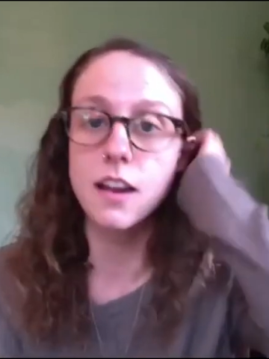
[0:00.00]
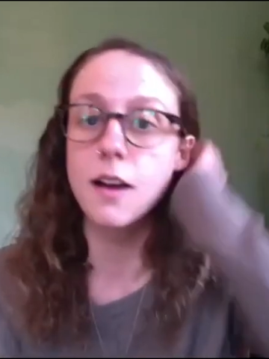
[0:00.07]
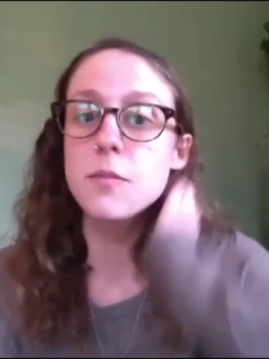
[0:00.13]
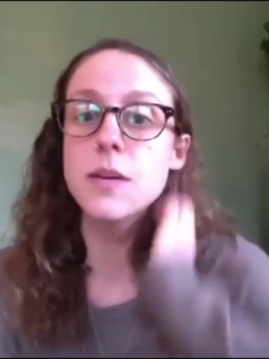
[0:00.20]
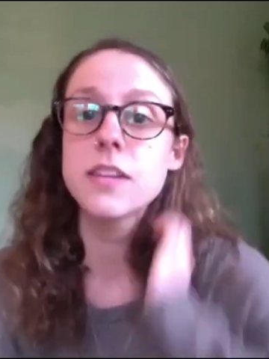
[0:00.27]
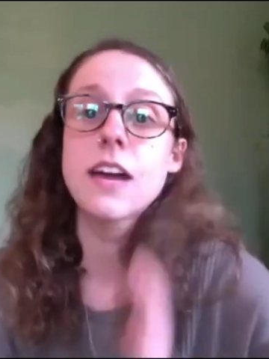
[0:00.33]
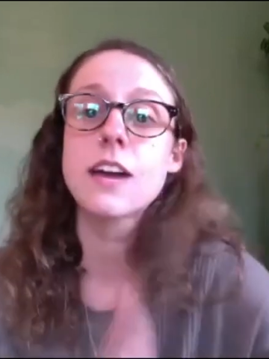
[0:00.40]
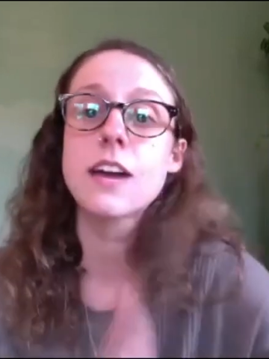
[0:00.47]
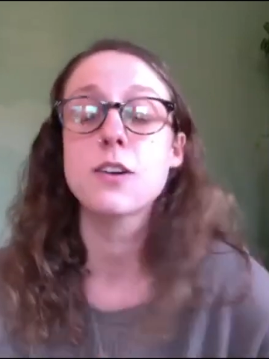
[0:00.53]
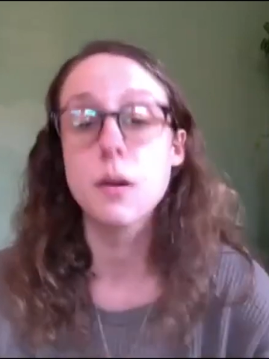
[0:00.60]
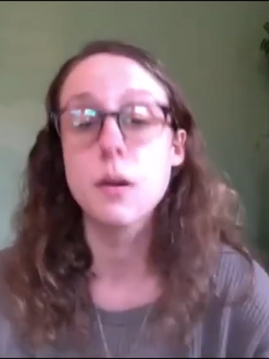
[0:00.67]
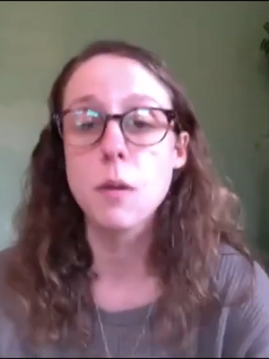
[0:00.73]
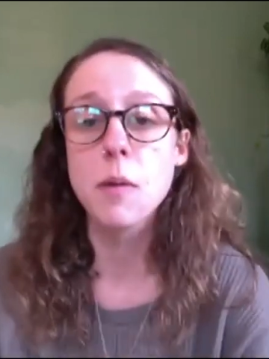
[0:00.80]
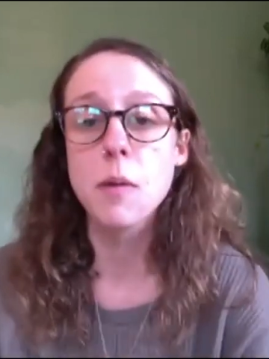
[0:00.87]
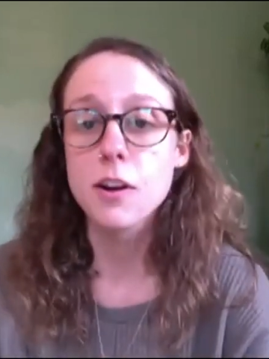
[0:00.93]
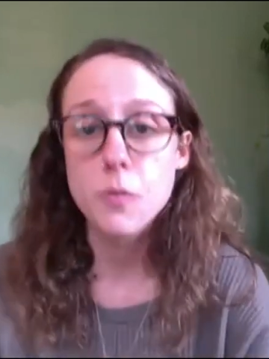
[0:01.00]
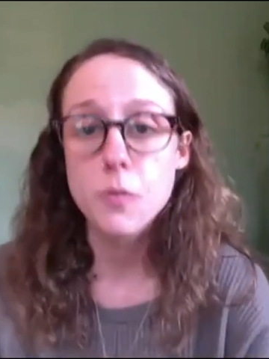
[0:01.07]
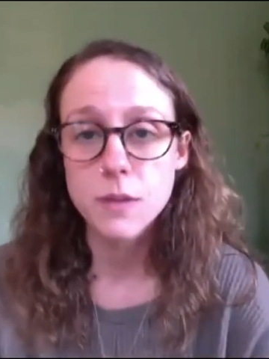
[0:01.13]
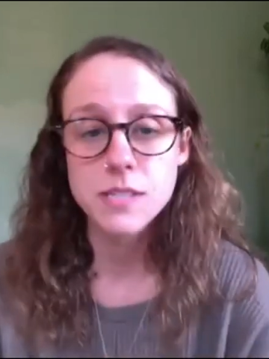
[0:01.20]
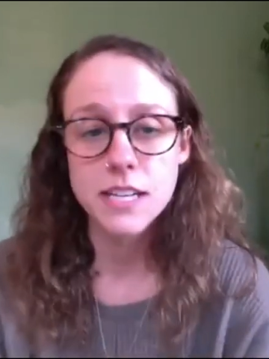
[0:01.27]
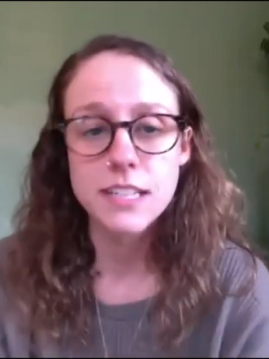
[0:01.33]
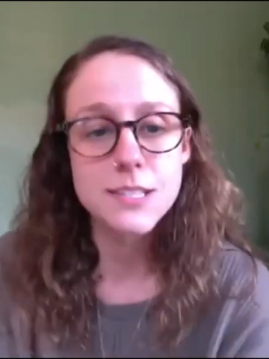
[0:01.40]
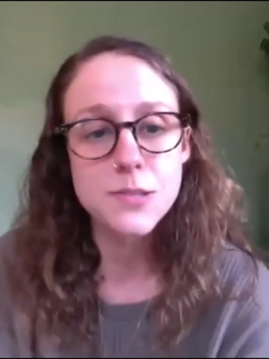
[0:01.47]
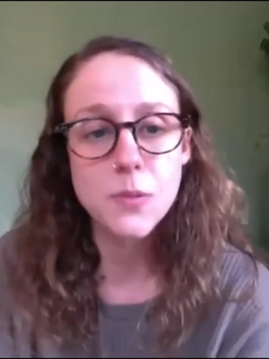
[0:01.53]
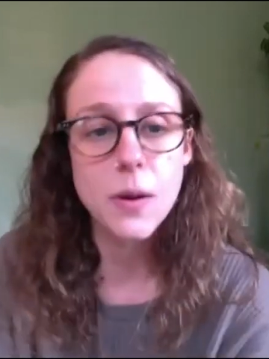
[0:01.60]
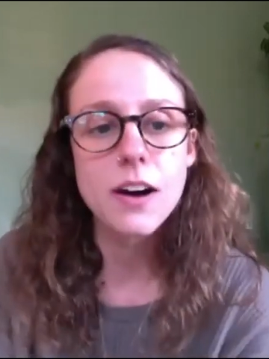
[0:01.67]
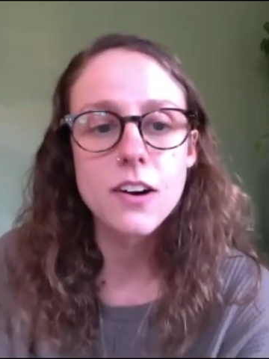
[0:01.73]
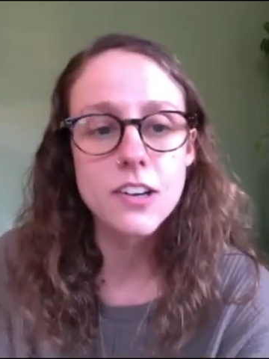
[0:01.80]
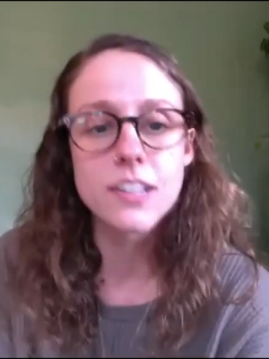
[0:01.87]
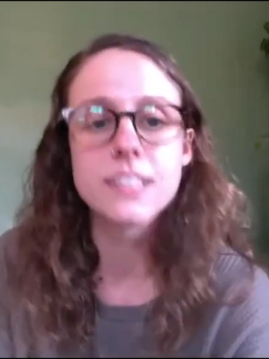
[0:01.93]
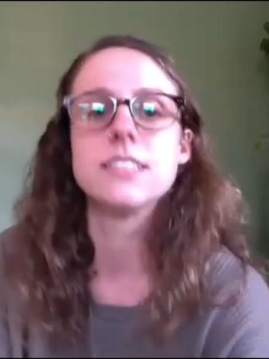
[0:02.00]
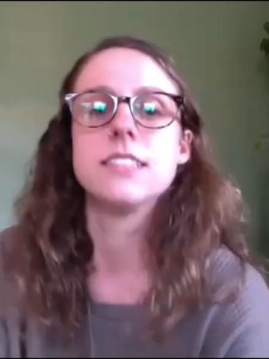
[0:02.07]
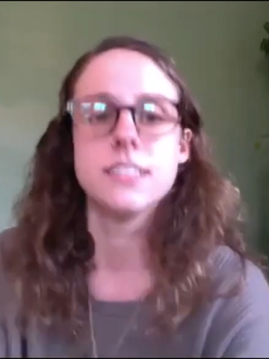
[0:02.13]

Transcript: Um, and that'll come up on our website as well.